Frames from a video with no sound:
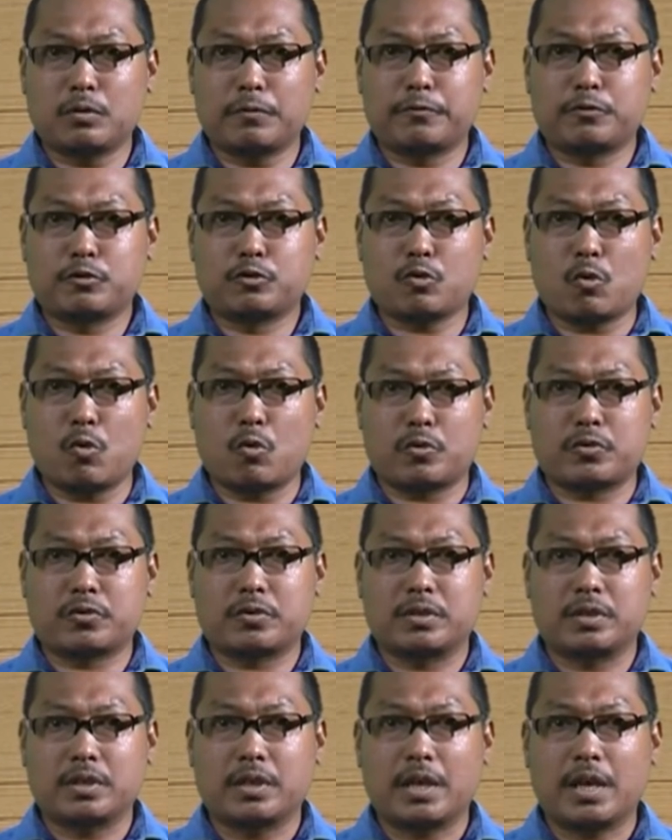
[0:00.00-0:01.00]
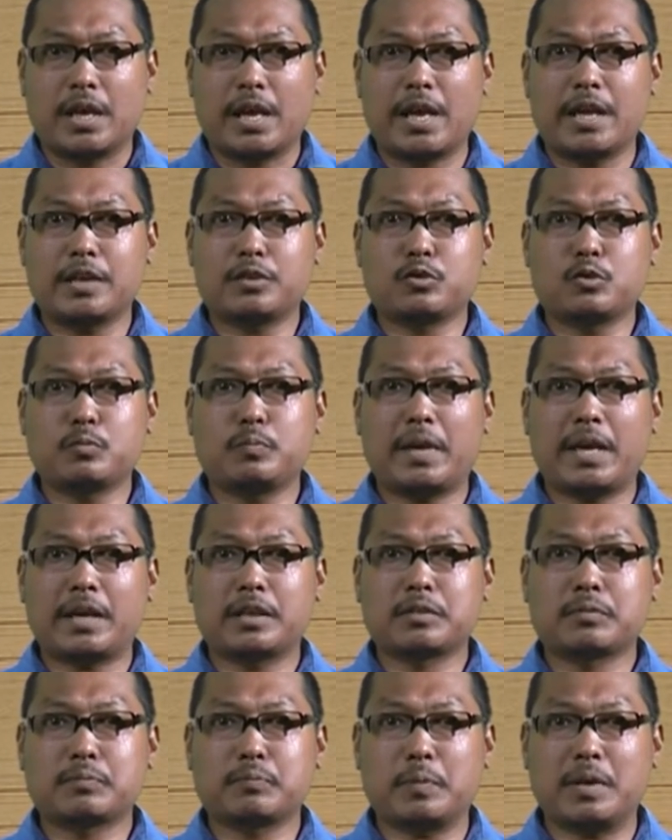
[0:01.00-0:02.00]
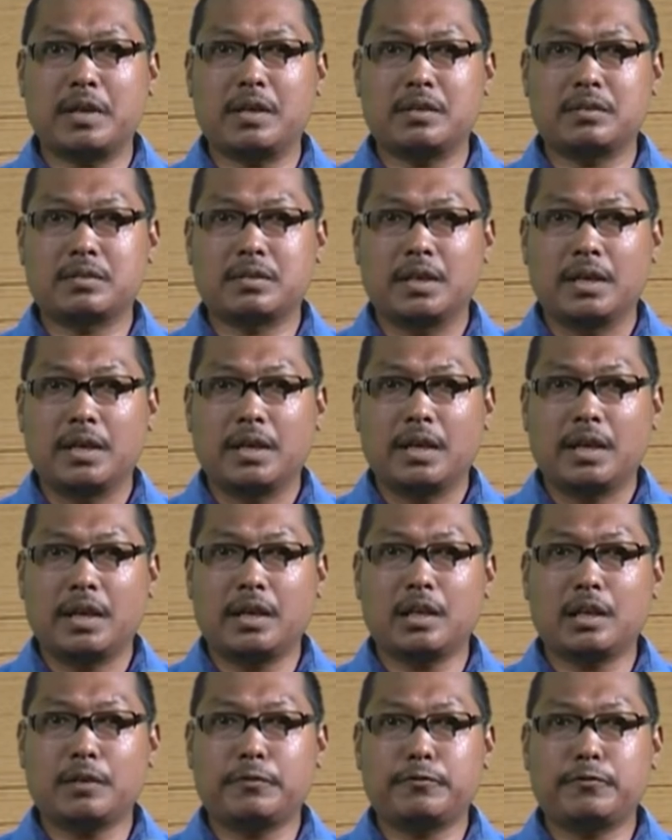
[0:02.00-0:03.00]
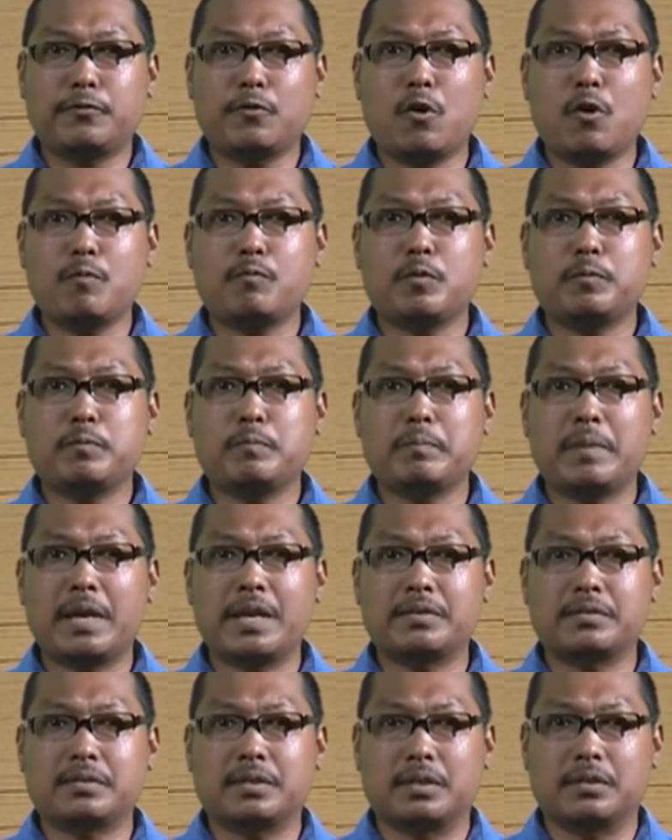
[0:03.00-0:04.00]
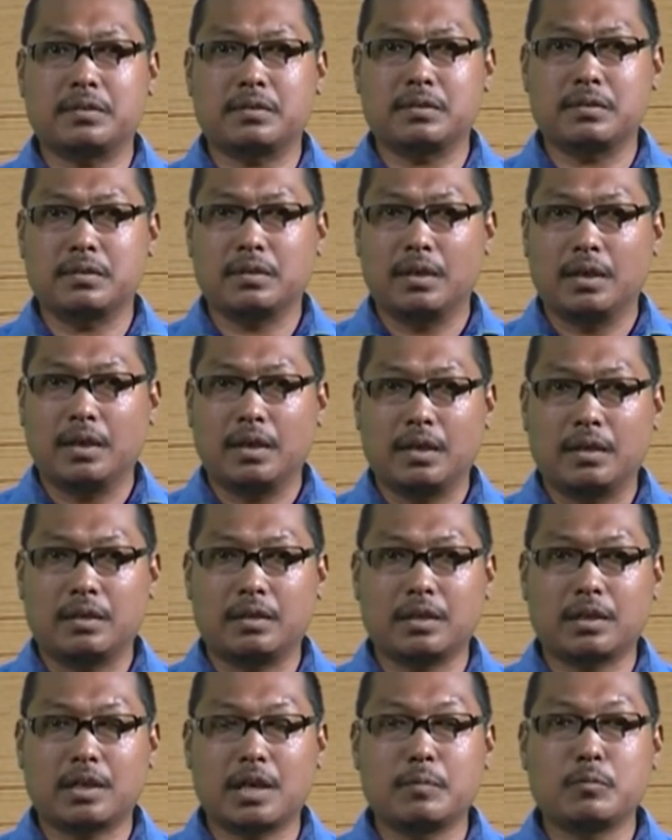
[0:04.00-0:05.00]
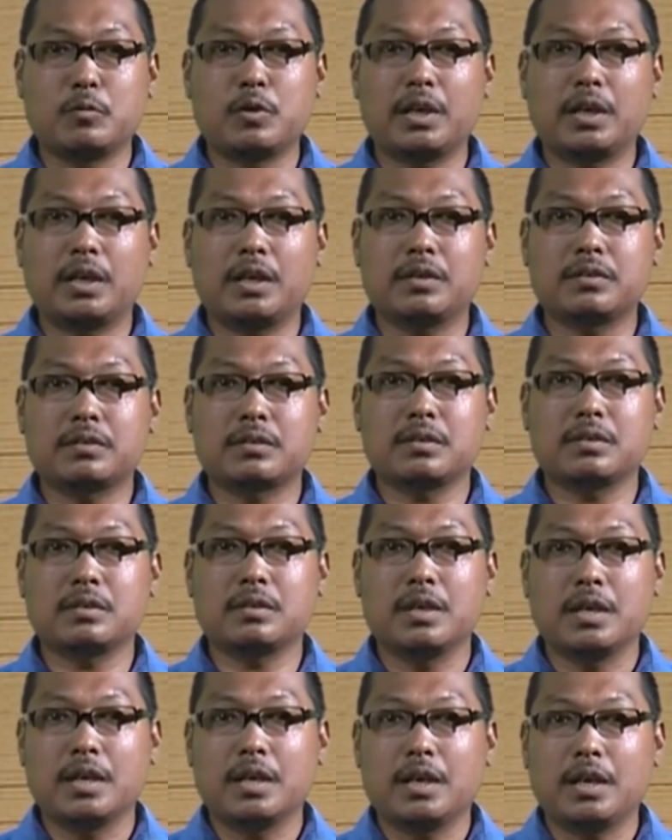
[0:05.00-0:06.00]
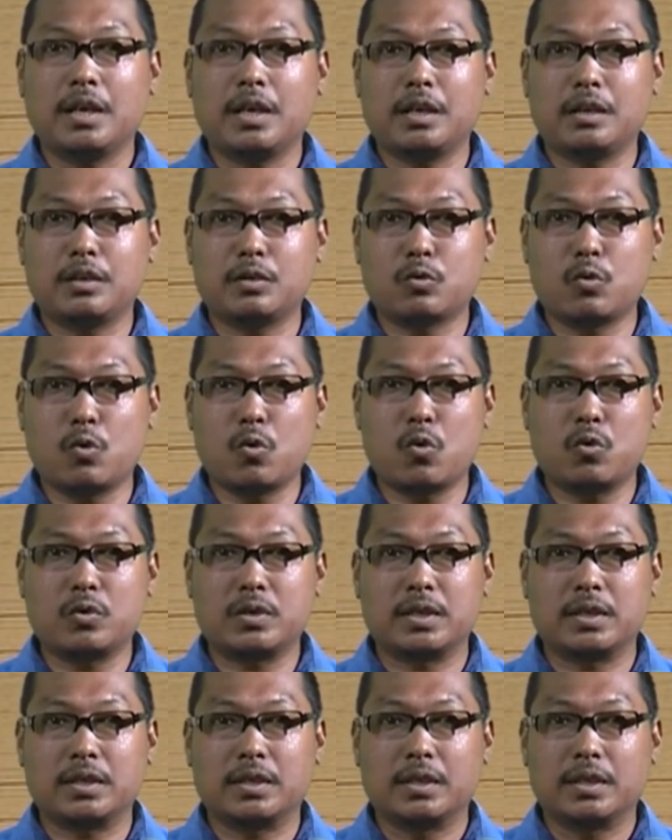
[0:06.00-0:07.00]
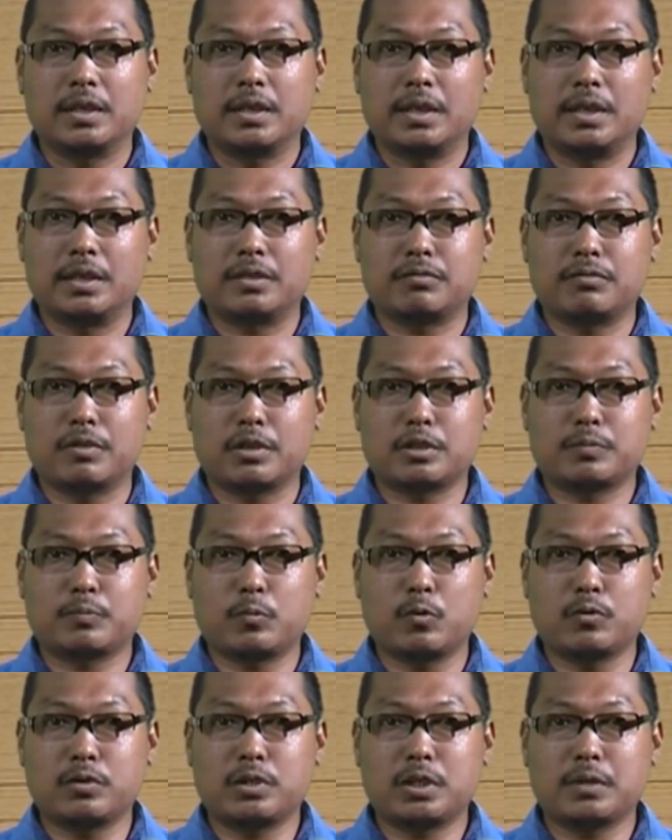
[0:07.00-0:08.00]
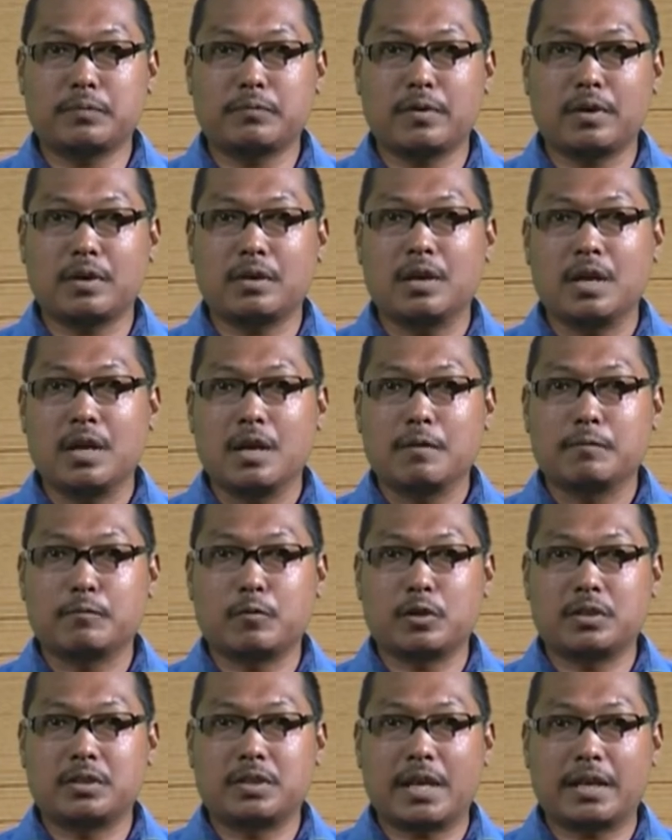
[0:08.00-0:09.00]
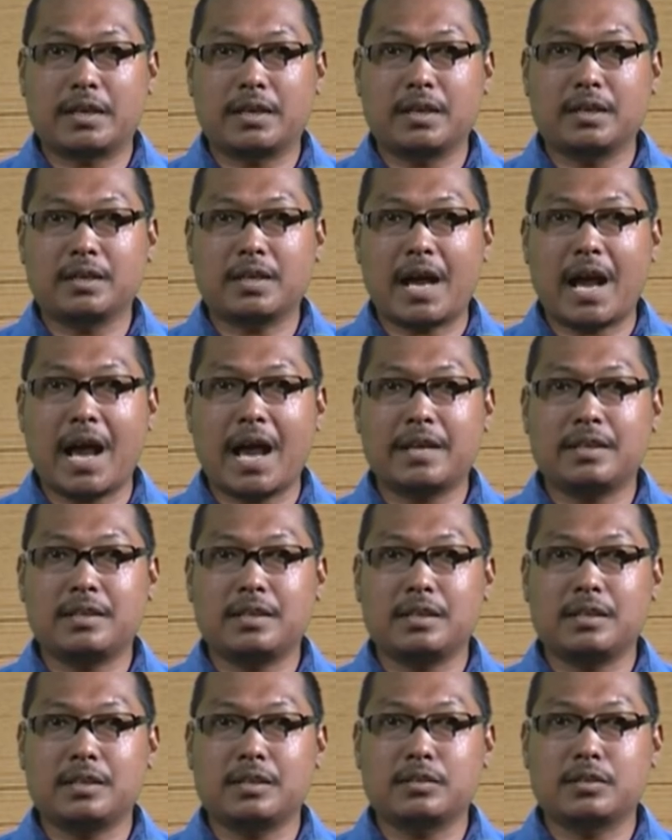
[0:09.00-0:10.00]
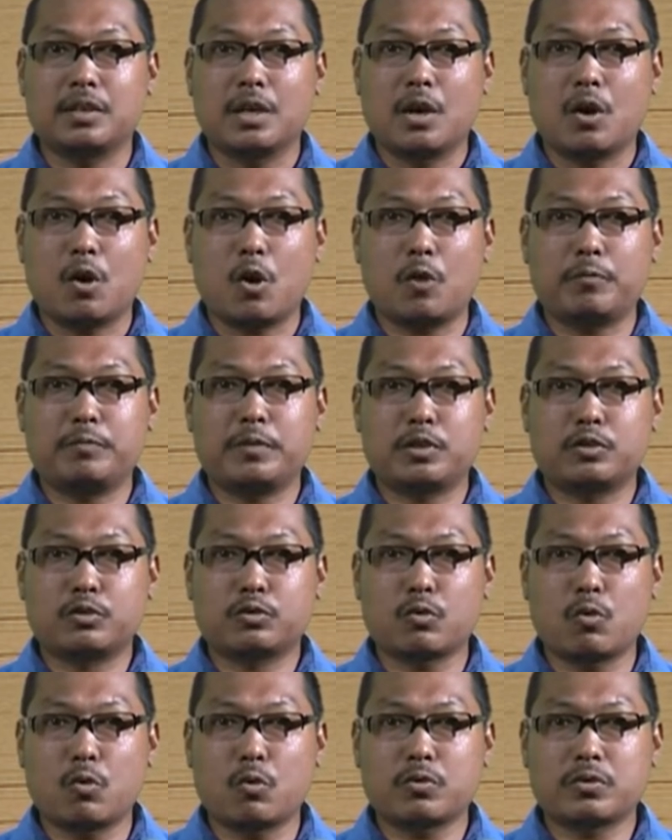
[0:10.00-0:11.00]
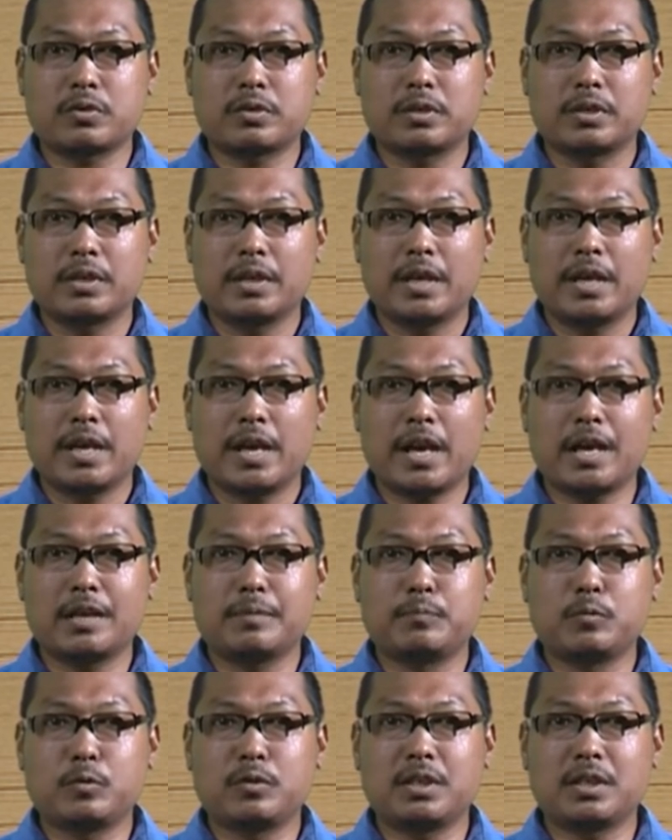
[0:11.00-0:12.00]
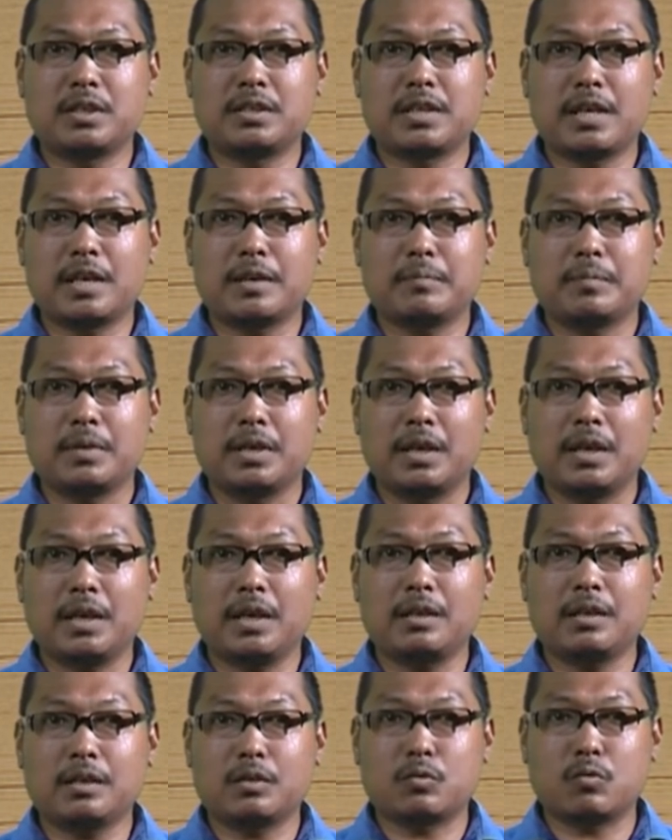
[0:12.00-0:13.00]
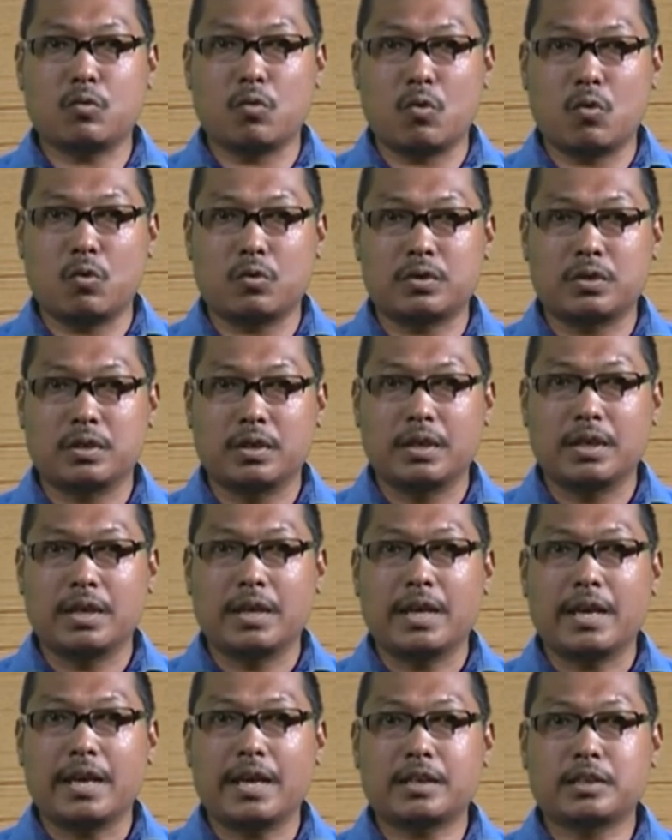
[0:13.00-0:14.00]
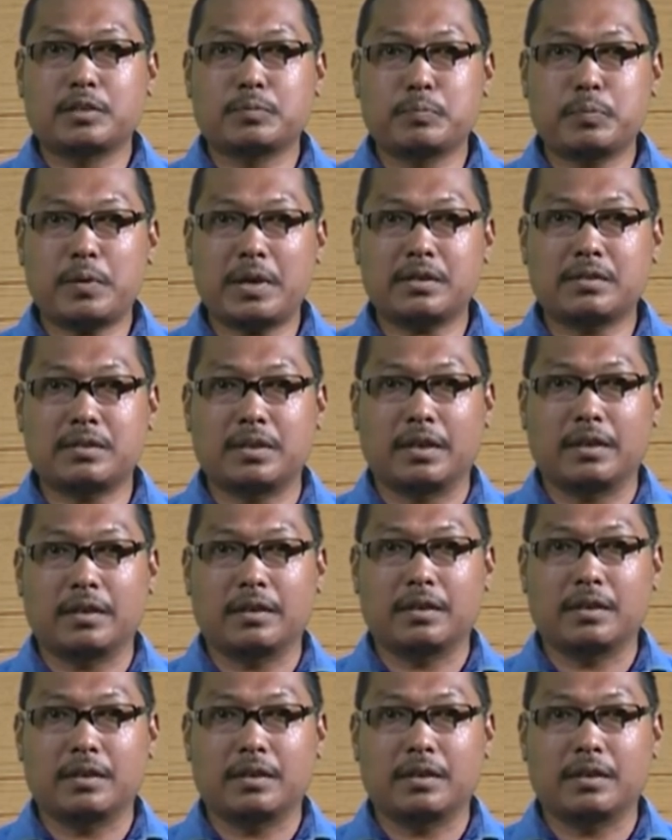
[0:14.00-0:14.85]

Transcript: of source has to be expressed in the form of message. The communication encoder is responsible for taking the ideas of the source and putting them in the code, expressing